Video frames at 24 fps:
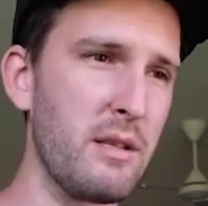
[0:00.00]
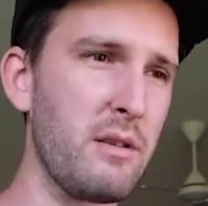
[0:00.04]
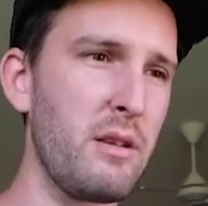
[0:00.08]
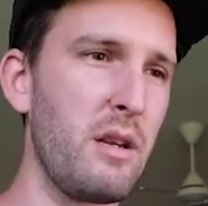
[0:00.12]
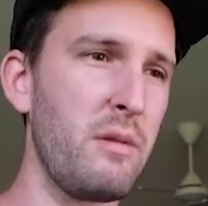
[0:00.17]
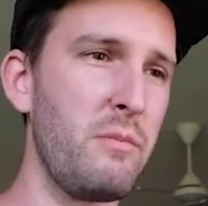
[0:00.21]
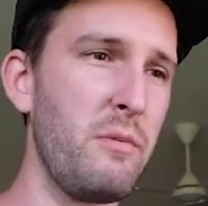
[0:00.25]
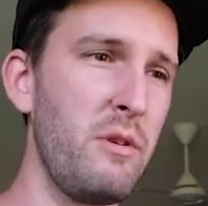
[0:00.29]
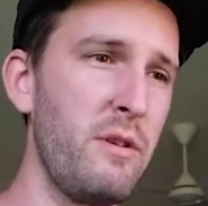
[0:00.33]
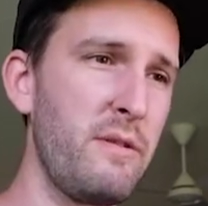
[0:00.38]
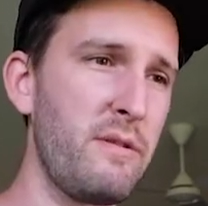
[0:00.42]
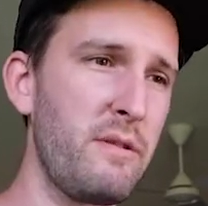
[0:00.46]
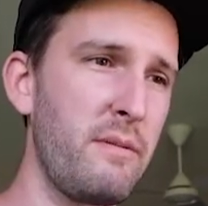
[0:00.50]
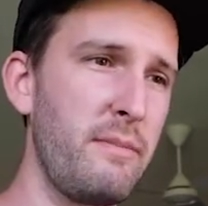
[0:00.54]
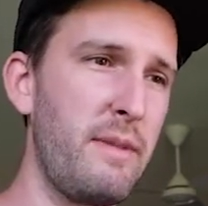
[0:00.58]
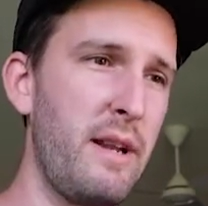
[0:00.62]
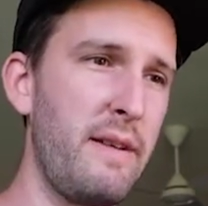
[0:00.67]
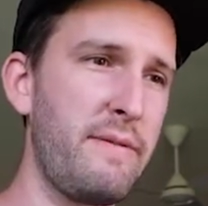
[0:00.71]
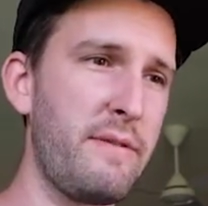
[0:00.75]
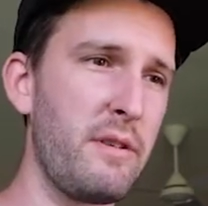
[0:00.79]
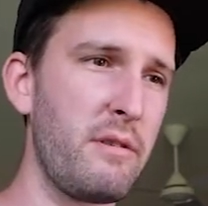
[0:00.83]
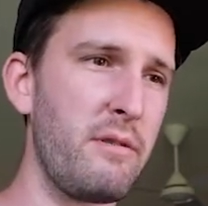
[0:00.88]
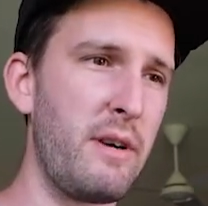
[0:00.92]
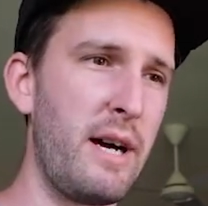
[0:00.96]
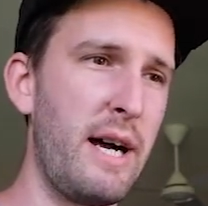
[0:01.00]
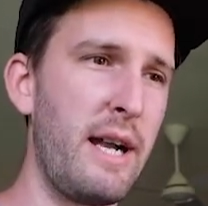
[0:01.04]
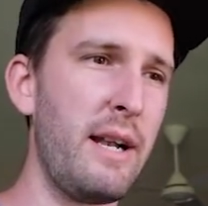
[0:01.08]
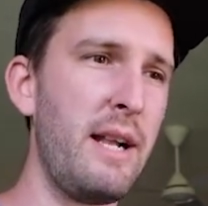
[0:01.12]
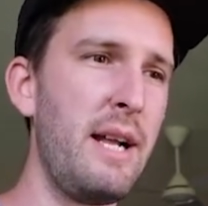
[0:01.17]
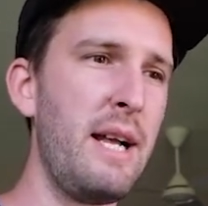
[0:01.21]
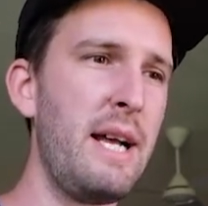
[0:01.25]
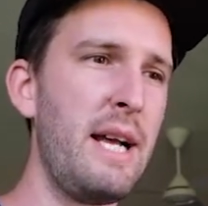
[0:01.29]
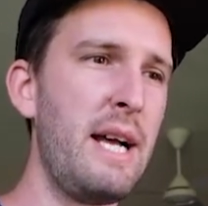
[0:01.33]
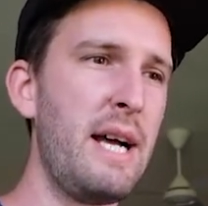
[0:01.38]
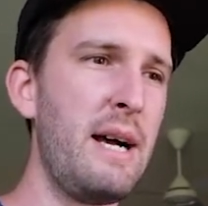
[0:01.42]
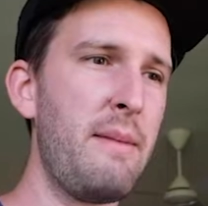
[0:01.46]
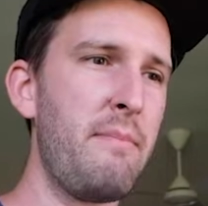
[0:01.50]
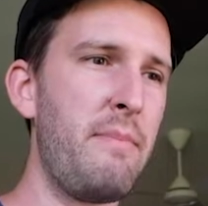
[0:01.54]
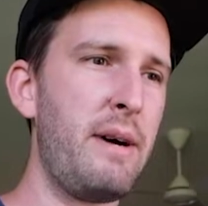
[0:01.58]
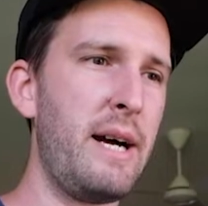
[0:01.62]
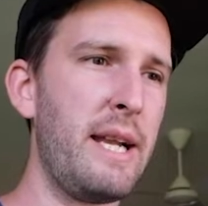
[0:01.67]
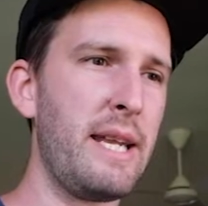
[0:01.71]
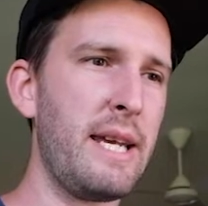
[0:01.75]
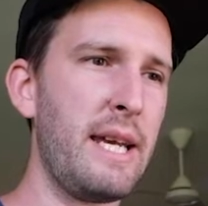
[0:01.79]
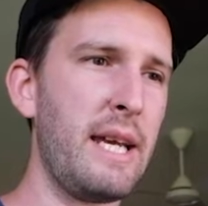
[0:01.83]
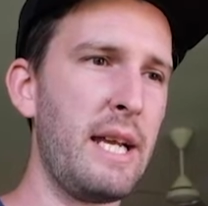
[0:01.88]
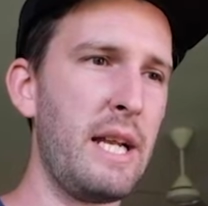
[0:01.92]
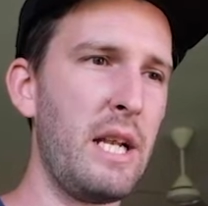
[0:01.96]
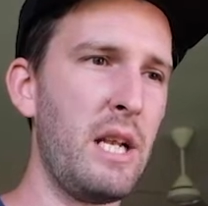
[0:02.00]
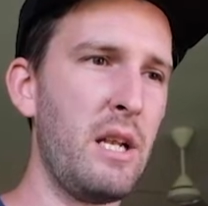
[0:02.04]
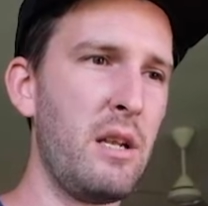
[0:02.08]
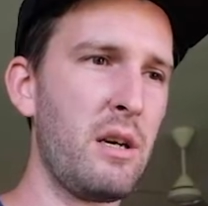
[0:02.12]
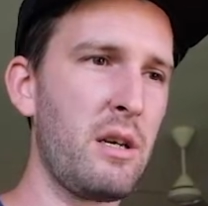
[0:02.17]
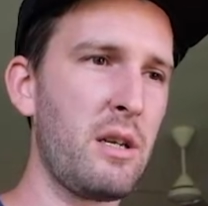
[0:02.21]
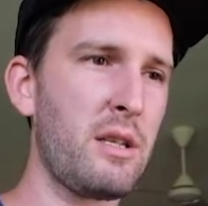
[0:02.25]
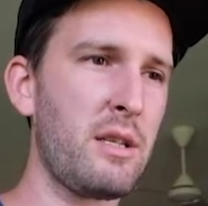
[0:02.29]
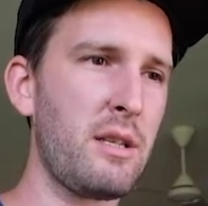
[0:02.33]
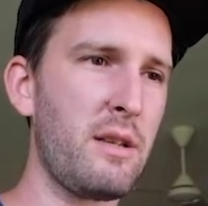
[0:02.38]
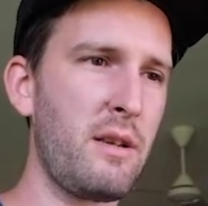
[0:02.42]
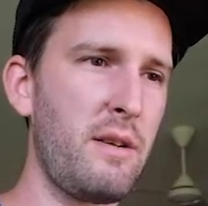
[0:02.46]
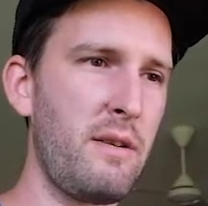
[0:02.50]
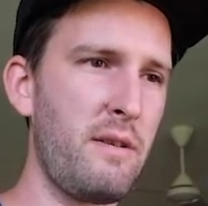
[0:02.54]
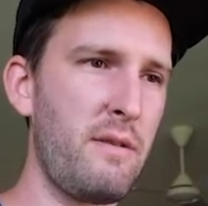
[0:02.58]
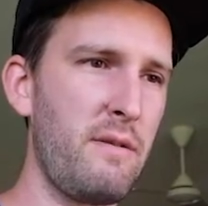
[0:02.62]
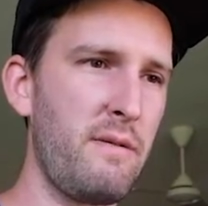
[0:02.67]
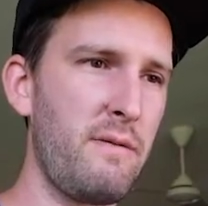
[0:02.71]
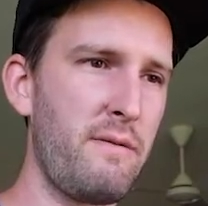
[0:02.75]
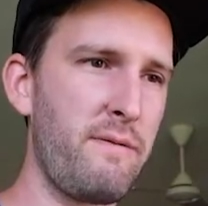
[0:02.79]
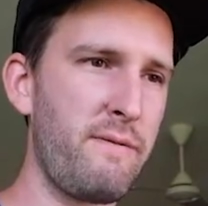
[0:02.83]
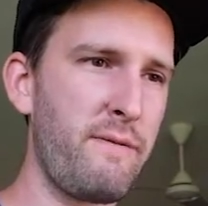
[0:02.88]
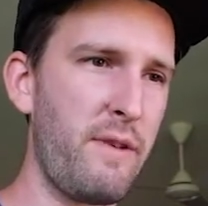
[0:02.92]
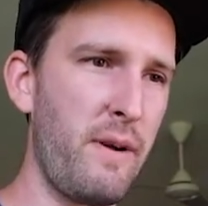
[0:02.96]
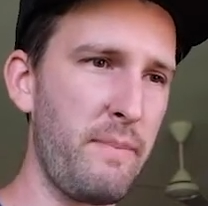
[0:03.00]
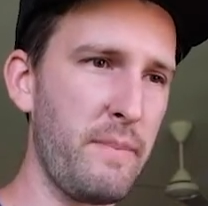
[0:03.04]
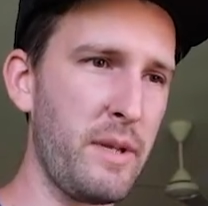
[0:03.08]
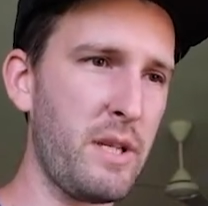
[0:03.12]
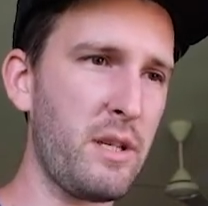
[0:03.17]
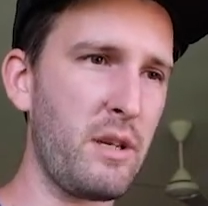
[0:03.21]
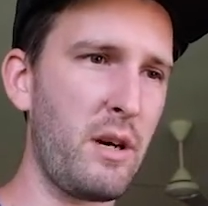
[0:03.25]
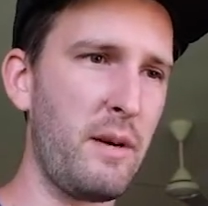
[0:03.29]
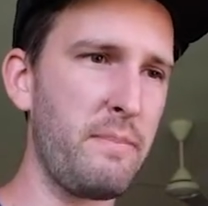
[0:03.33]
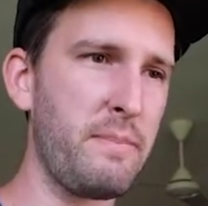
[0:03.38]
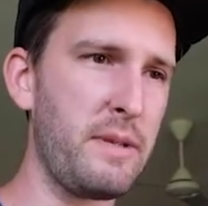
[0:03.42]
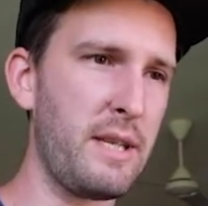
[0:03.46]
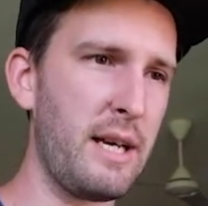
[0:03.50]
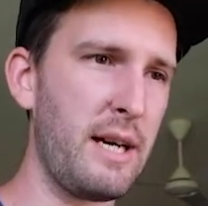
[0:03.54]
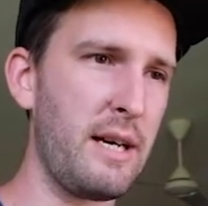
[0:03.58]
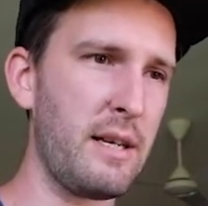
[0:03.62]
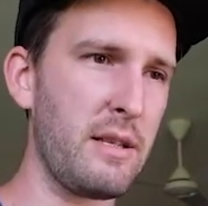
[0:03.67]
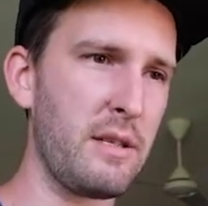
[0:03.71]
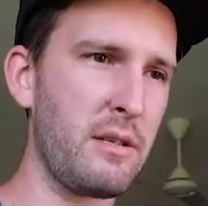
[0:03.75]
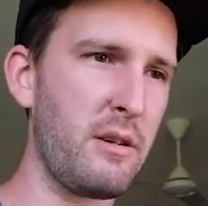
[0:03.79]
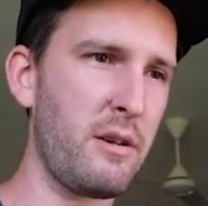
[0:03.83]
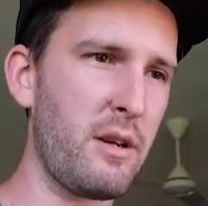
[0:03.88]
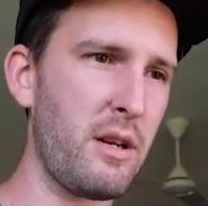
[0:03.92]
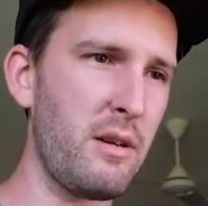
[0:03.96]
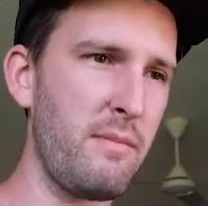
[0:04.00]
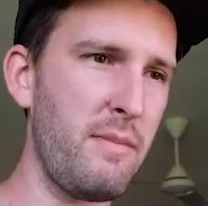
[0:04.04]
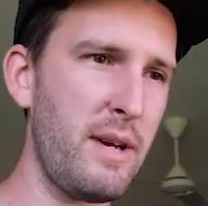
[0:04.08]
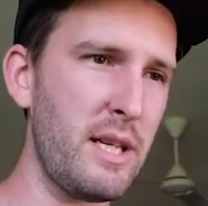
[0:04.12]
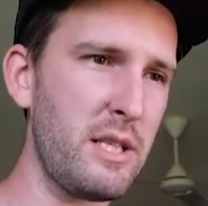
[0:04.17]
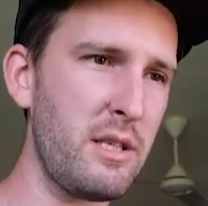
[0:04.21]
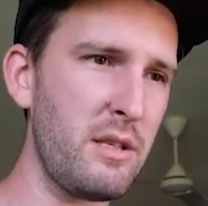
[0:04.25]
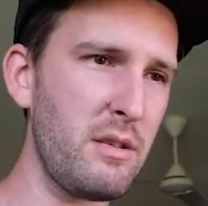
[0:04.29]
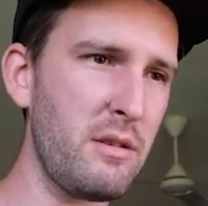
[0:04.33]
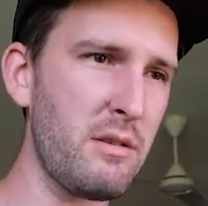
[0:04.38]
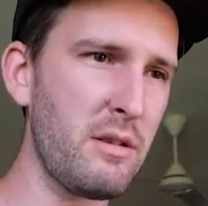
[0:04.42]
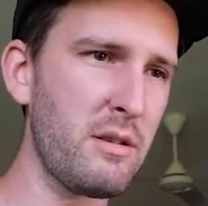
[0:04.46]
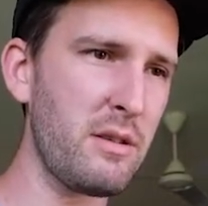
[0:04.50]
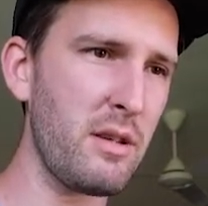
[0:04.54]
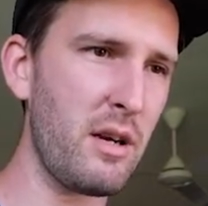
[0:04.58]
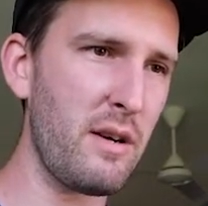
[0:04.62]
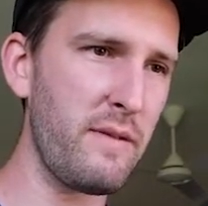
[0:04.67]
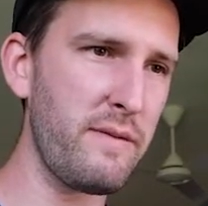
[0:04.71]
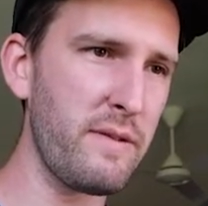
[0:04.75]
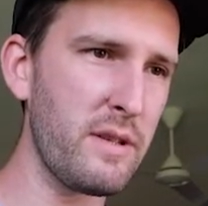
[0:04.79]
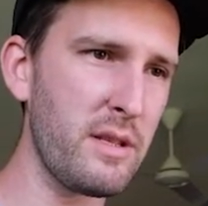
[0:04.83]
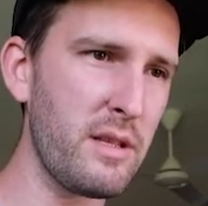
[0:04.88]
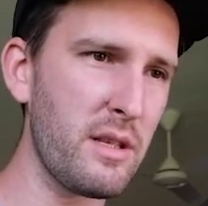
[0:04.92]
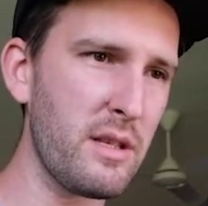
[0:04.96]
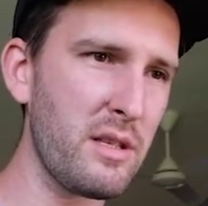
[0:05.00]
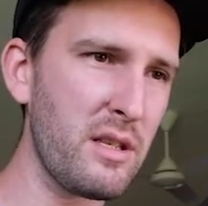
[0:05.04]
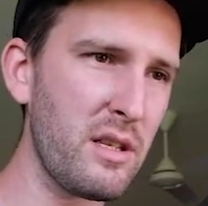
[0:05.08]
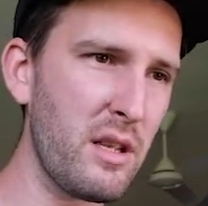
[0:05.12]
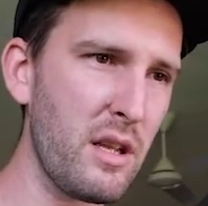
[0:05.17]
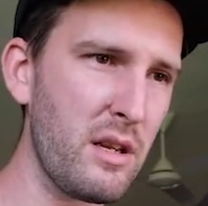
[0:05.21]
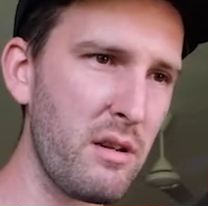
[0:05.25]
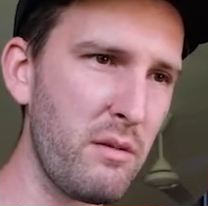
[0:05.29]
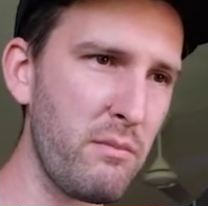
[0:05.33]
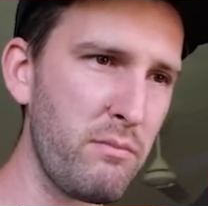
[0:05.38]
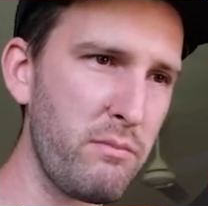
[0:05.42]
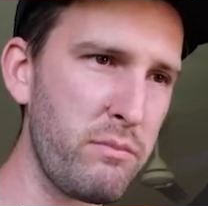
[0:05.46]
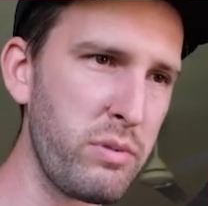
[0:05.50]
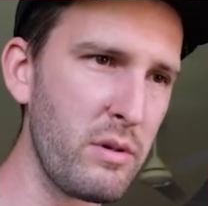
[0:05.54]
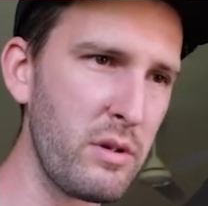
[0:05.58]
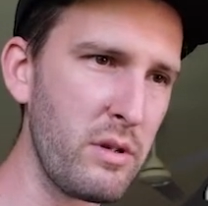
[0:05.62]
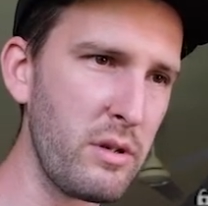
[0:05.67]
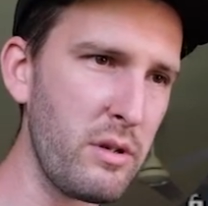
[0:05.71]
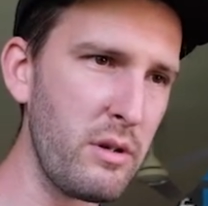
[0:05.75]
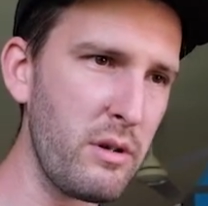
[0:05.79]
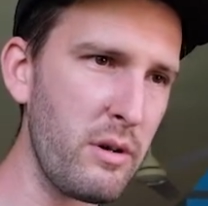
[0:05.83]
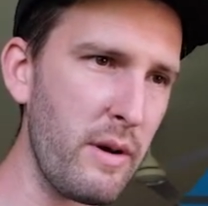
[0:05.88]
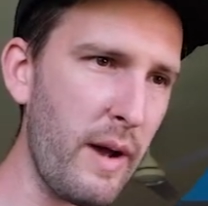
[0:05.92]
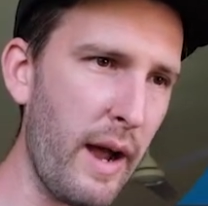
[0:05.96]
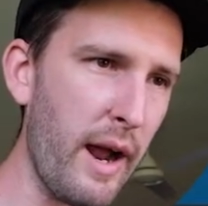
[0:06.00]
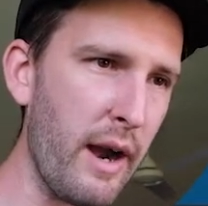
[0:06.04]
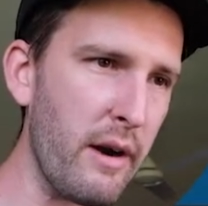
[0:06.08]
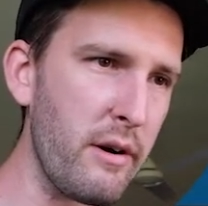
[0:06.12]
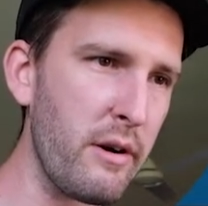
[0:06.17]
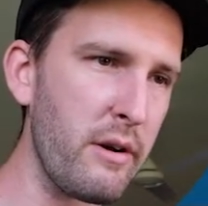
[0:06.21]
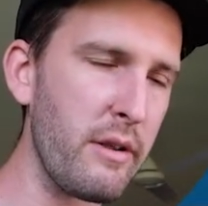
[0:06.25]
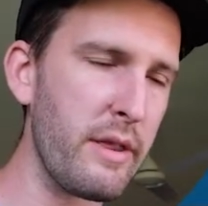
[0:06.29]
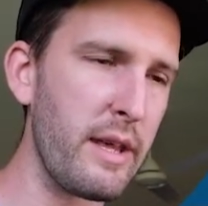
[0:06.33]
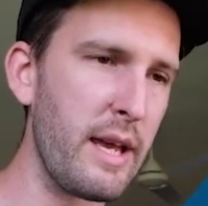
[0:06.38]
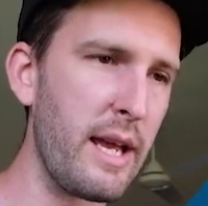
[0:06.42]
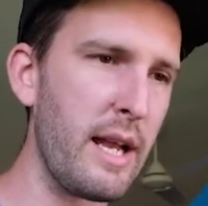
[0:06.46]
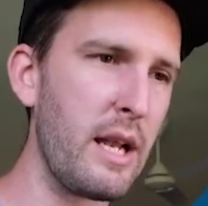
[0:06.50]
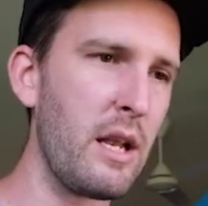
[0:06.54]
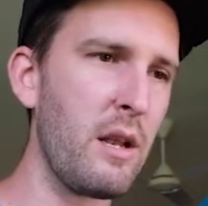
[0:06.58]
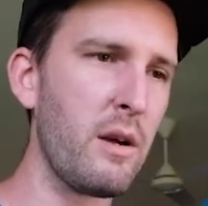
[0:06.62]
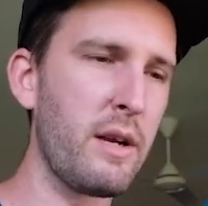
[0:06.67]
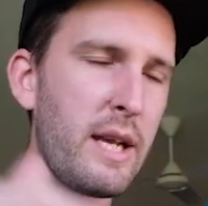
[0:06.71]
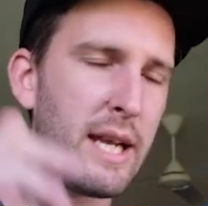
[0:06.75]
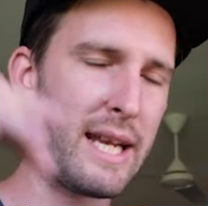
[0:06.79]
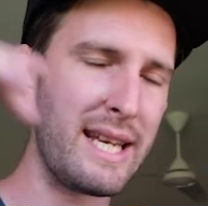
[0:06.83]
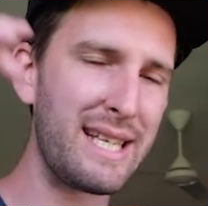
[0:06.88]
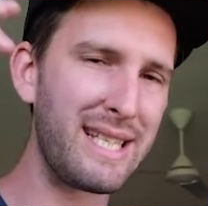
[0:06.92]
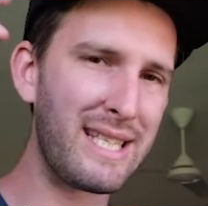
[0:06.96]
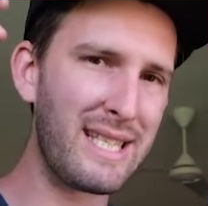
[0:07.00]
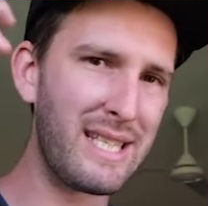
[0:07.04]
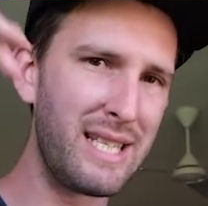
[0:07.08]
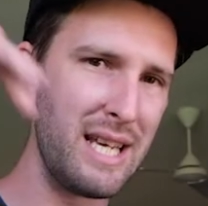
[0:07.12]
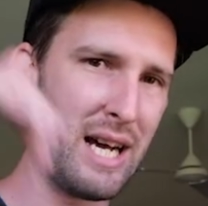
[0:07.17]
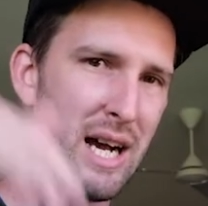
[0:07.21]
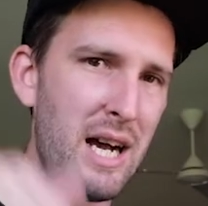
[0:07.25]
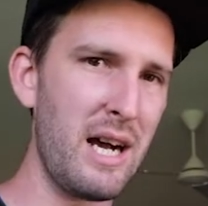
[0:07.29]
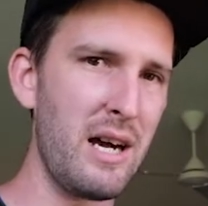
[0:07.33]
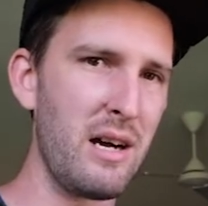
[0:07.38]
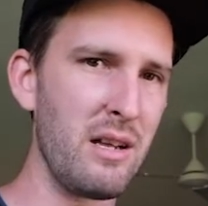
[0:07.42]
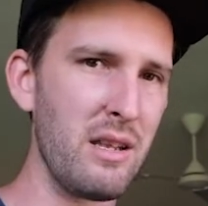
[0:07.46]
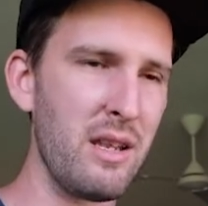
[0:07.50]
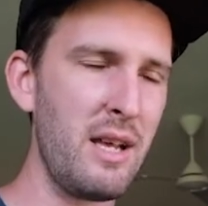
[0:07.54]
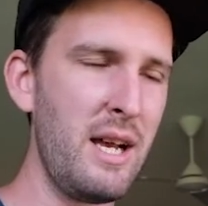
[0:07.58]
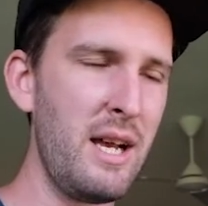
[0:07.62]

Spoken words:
So it moves from left to right, but it looks from the top down. So you can imagine yourself as this little blue arrow there looking down